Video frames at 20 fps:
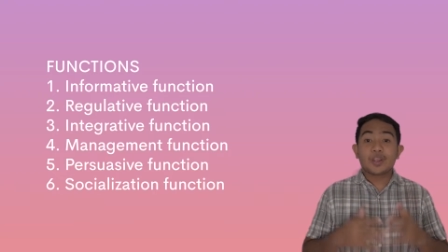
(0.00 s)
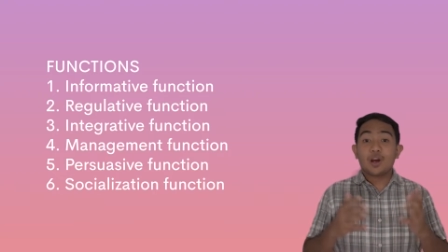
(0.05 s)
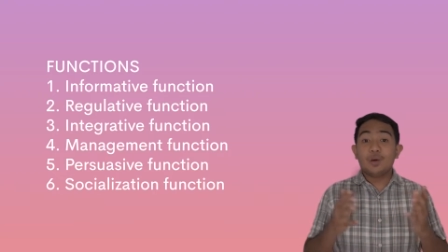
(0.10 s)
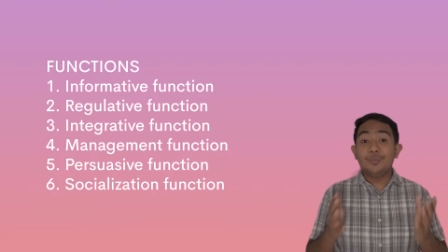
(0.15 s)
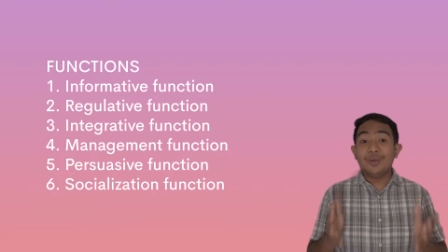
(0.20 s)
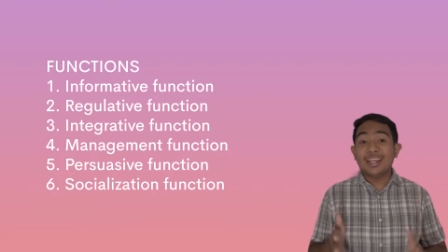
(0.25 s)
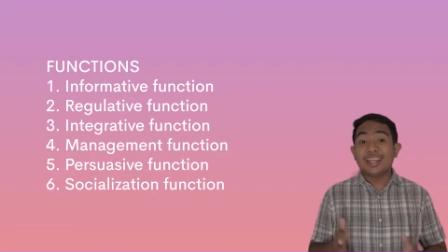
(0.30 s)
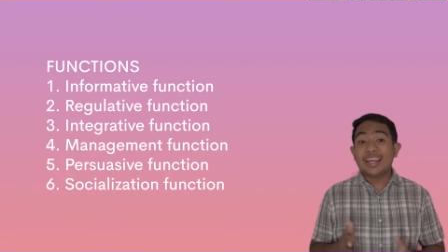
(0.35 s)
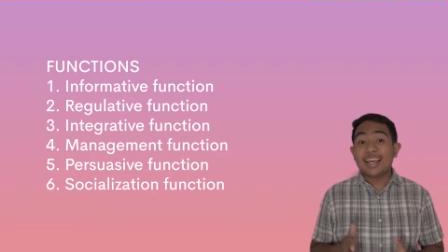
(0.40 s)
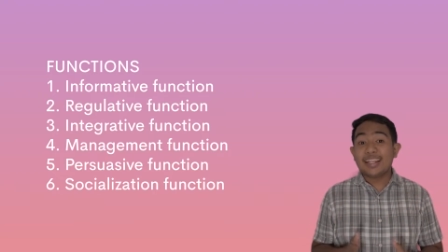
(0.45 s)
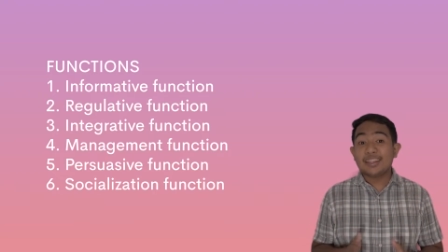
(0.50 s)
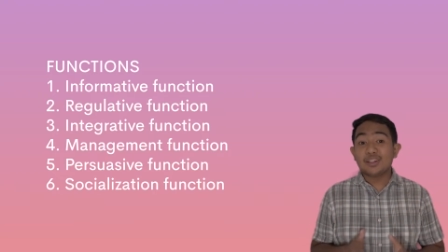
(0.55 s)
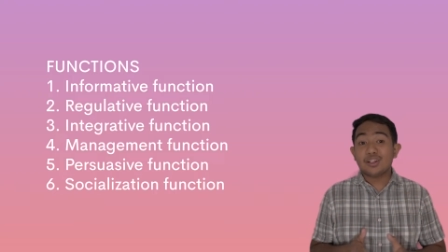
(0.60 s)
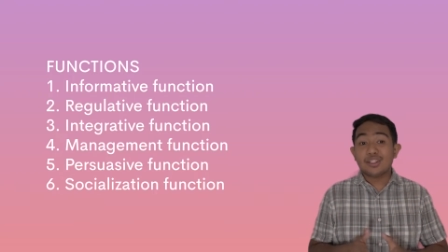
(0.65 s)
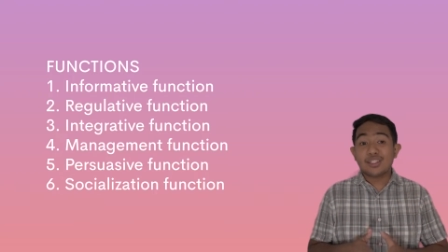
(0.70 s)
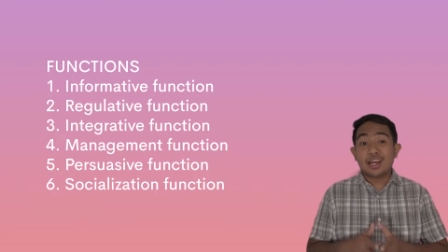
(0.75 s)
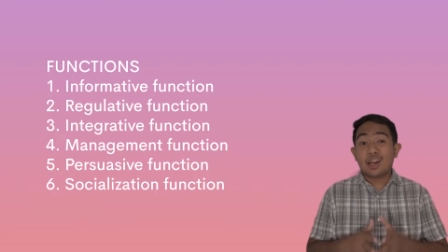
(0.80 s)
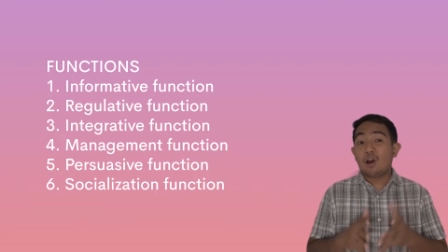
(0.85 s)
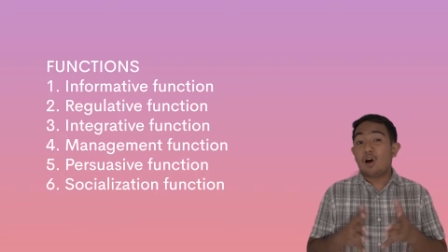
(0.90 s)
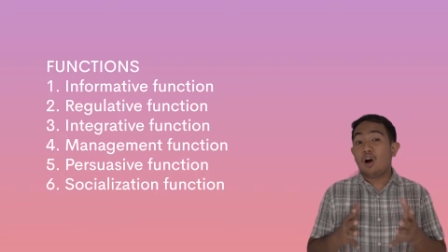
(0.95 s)

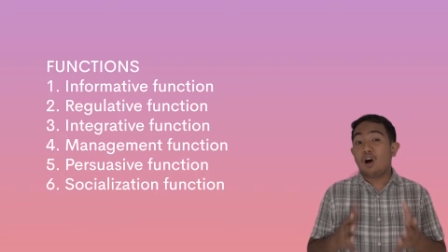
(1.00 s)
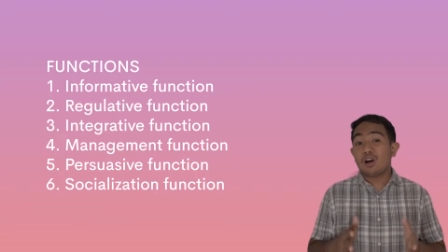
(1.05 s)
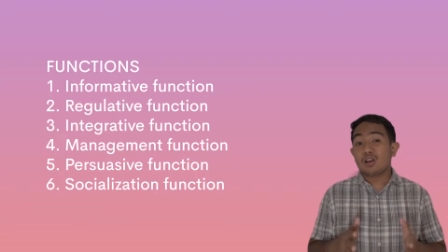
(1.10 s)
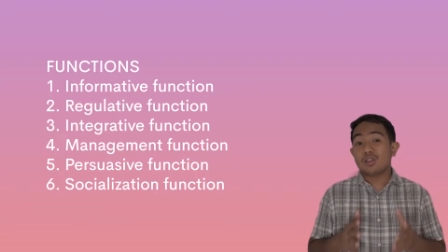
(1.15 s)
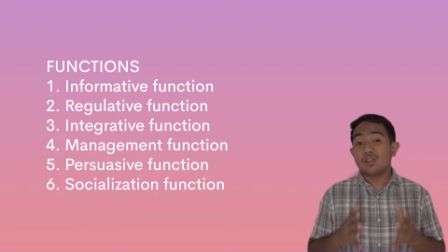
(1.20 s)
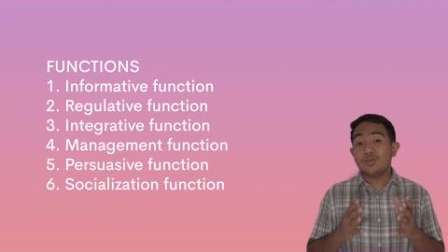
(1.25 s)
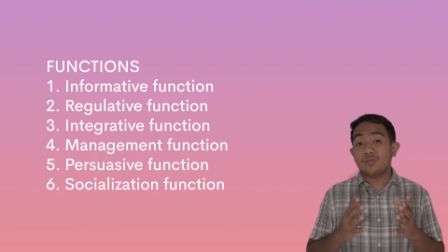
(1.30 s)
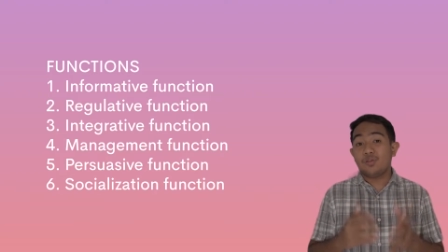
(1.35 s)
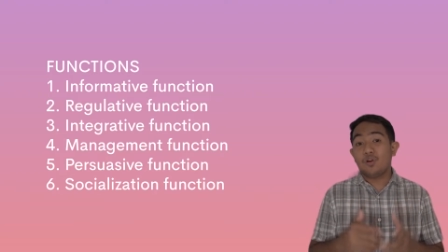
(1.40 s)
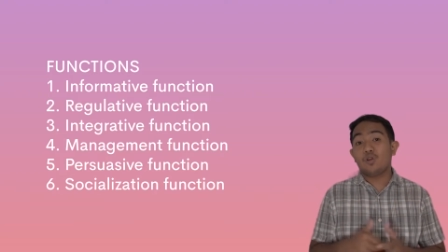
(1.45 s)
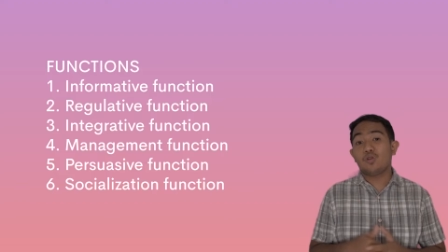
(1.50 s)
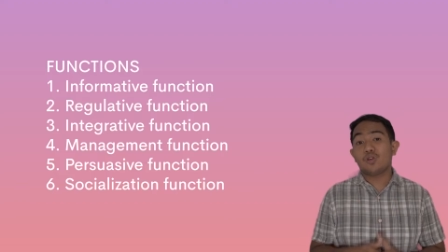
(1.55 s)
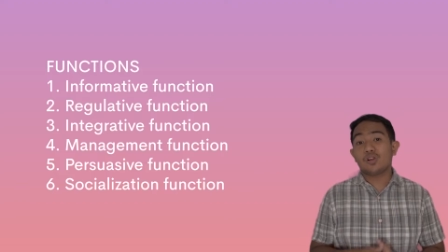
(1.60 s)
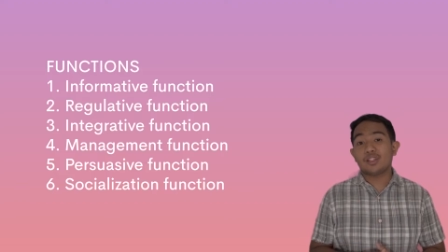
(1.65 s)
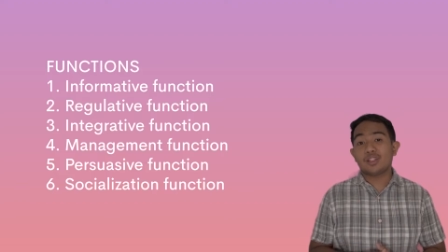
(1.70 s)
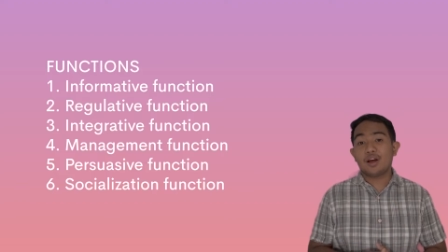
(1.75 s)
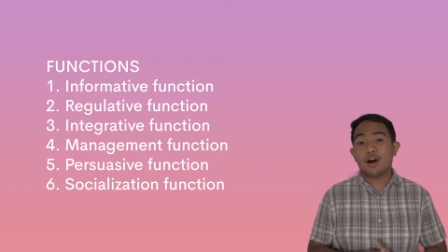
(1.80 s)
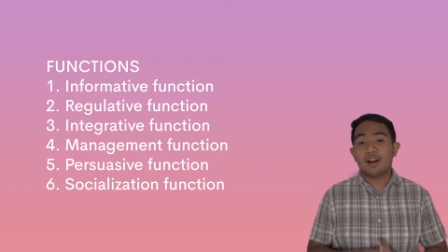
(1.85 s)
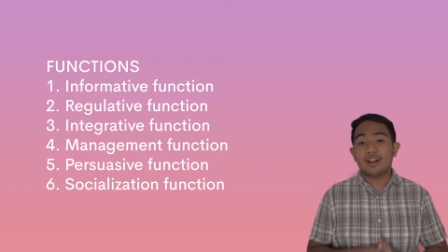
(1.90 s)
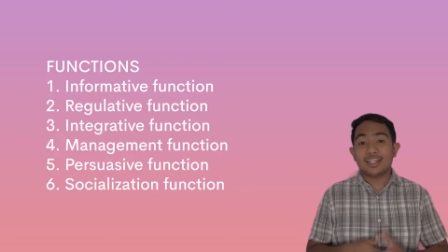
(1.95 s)
Communicators are also
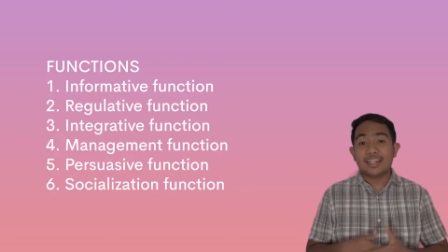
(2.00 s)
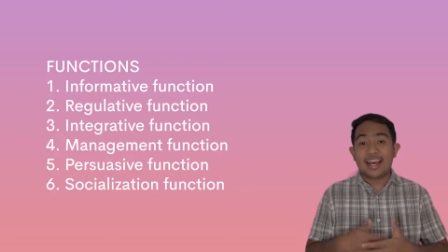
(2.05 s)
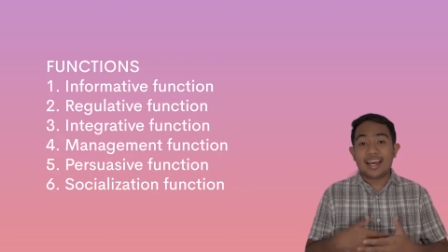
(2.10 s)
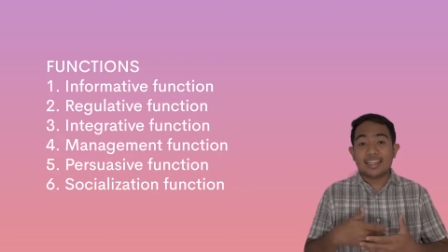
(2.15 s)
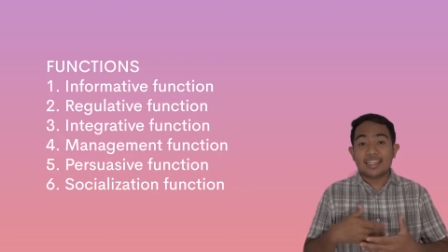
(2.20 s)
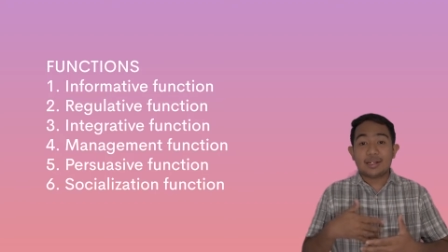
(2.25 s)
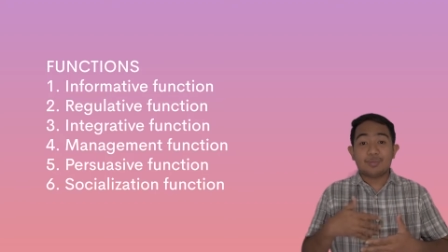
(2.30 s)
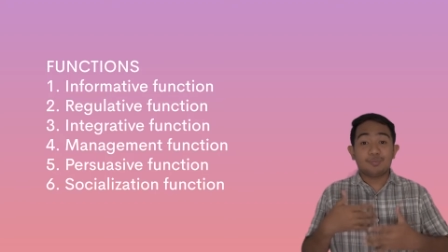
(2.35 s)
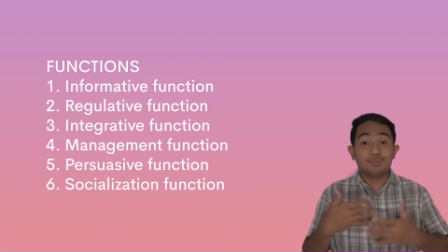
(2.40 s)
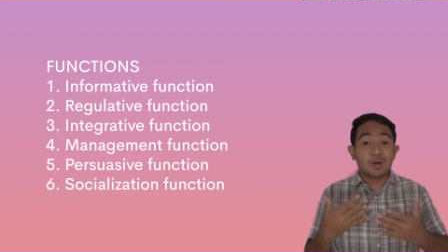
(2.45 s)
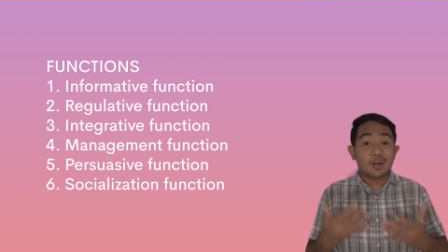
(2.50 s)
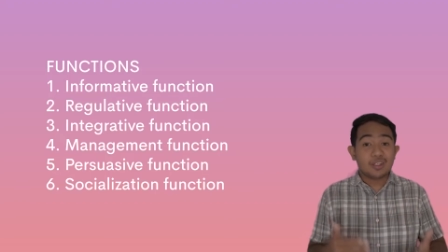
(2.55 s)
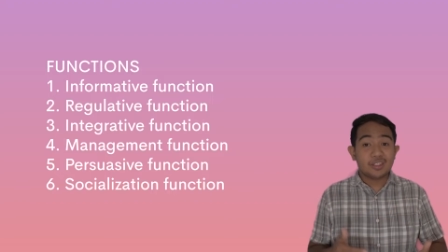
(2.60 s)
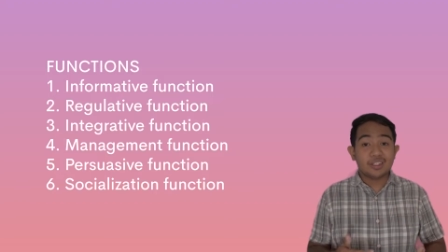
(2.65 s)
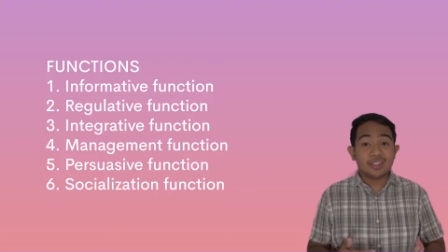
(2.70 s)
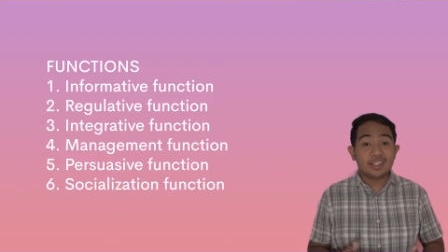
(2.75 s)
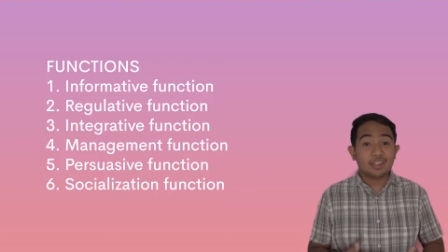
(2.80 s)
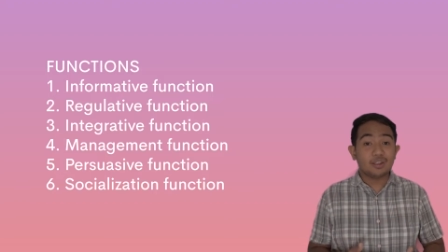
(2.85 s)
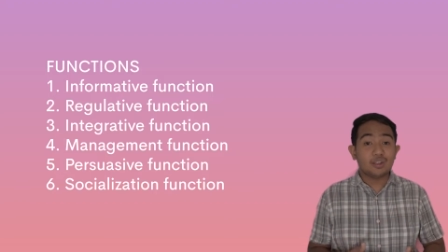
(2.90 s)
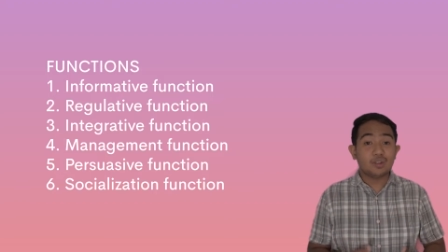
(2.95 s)
focused on getting
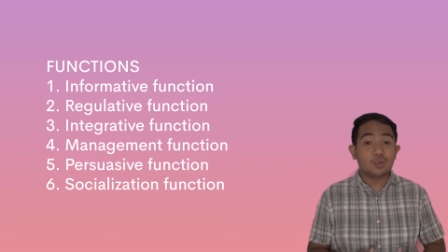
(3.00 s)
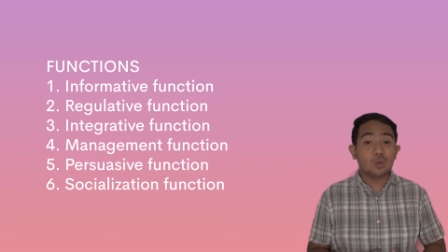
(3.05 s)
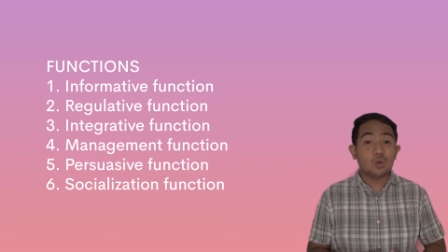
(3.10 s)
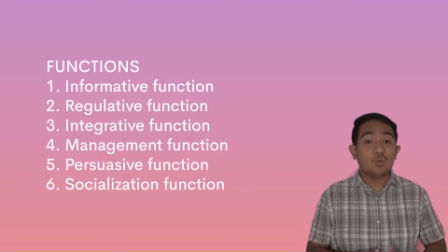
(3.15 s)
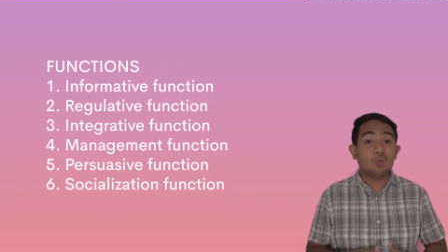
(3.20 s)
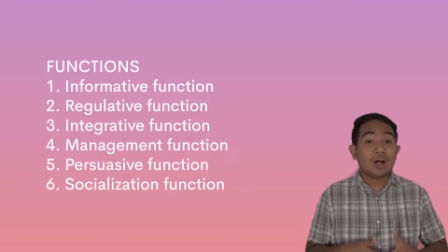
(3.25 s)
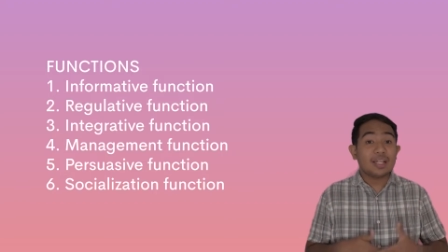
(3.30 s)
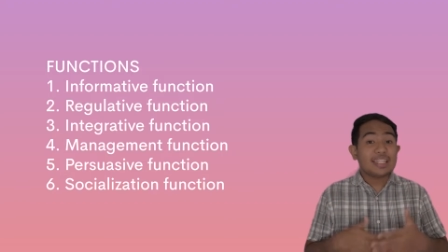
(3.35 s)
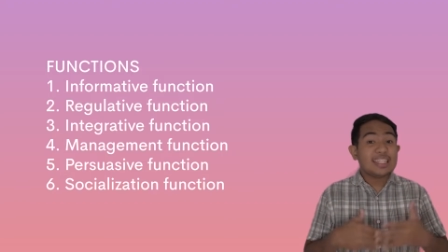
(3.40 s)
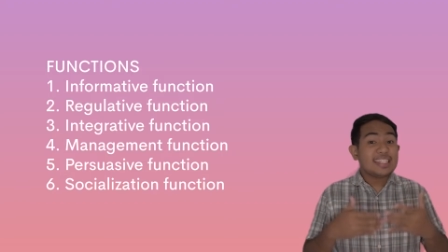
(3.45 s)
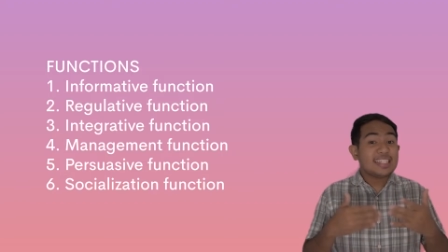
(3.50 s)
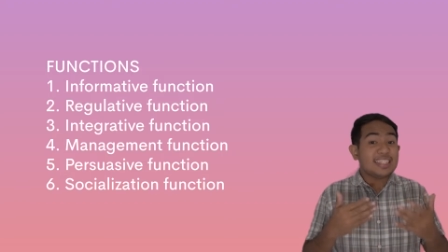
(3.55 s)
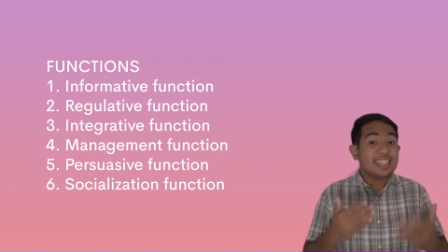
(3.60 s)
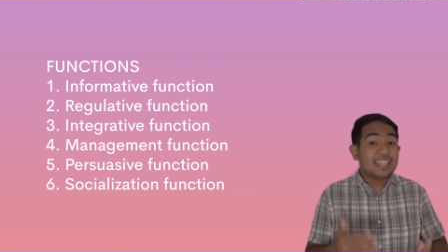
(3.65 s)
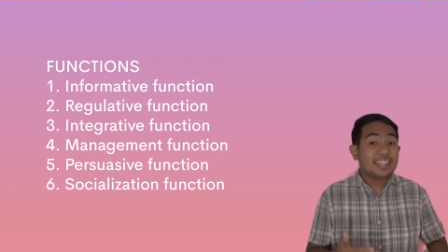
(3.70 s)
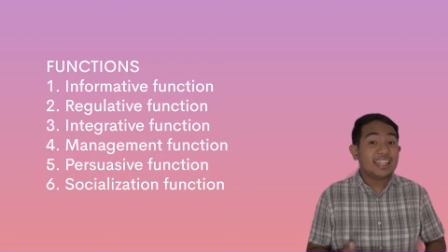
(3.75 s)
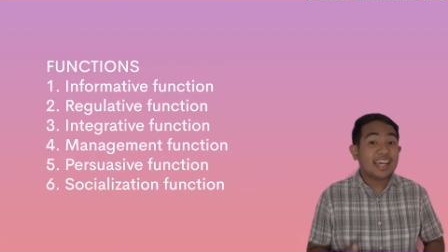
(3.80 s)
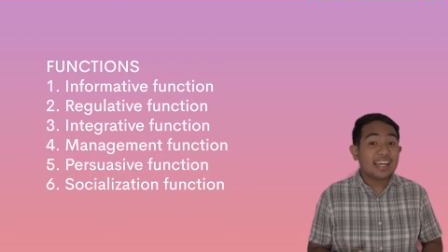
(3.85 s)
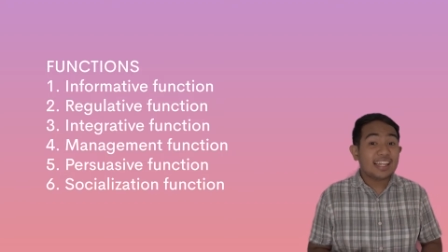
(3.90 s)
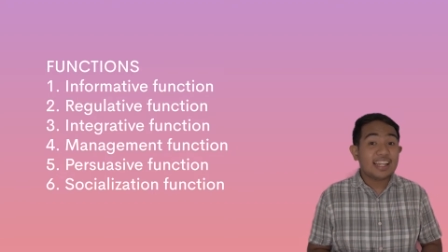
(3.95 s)
personnel to do what is
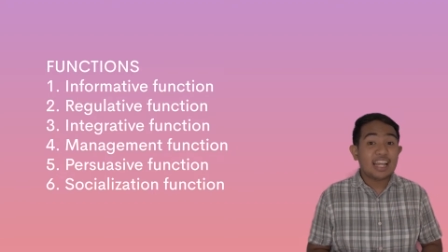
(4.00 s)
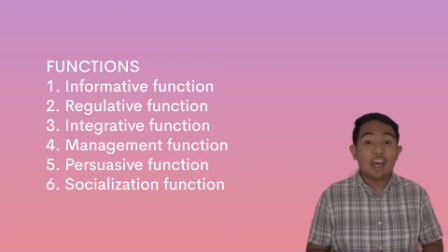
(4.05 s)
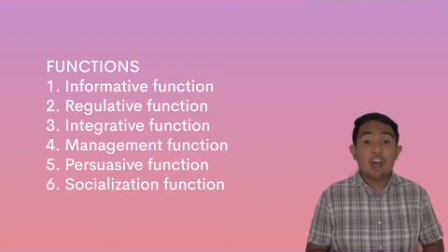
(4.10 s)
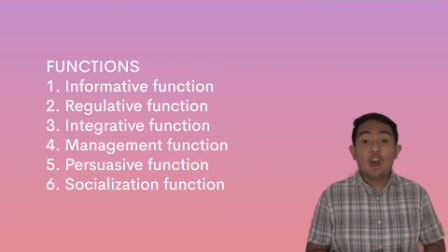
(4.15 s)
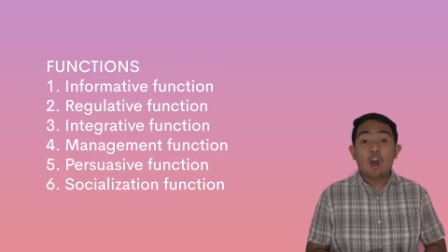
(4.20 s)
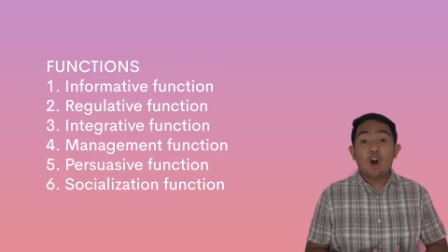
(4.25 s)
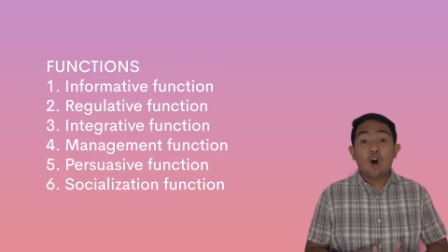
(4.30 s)
needed